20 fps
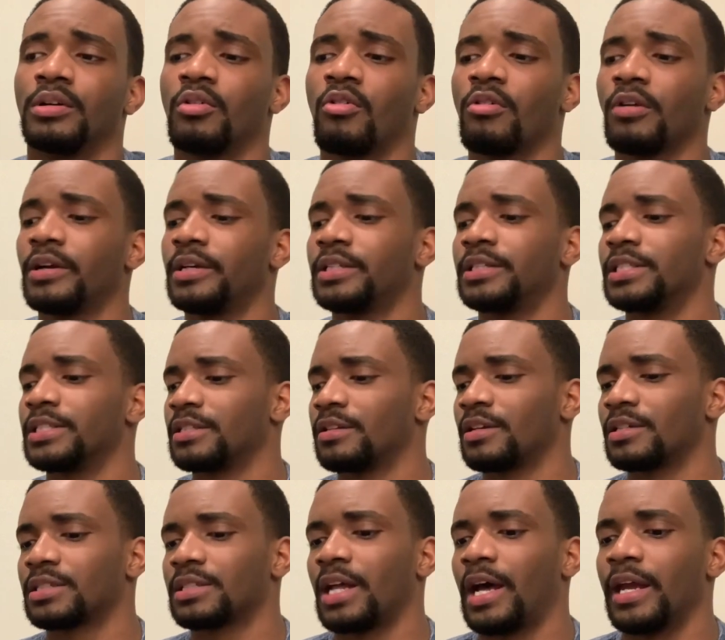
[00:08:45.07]
Or it just
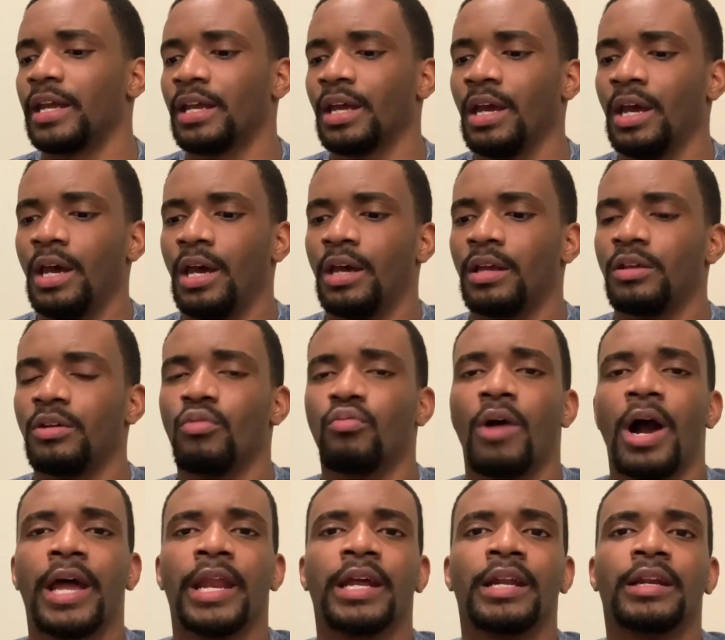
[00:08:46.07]
looks like you
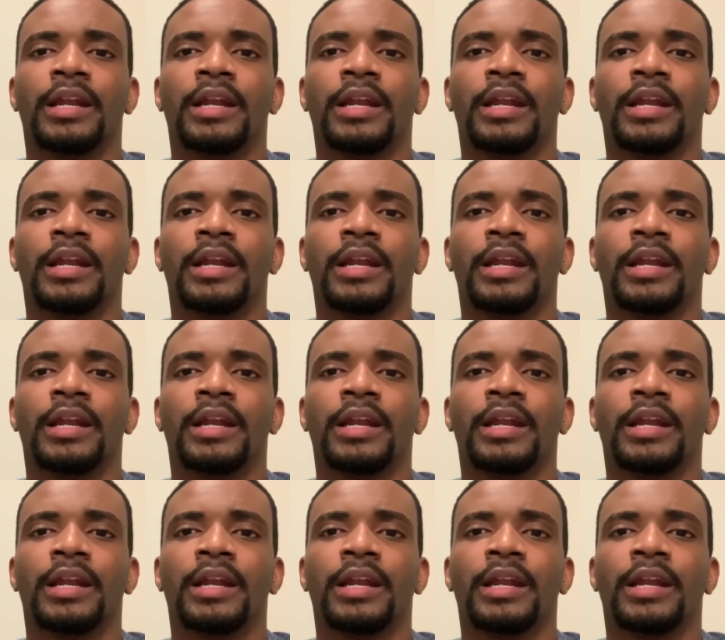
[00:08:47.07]
writing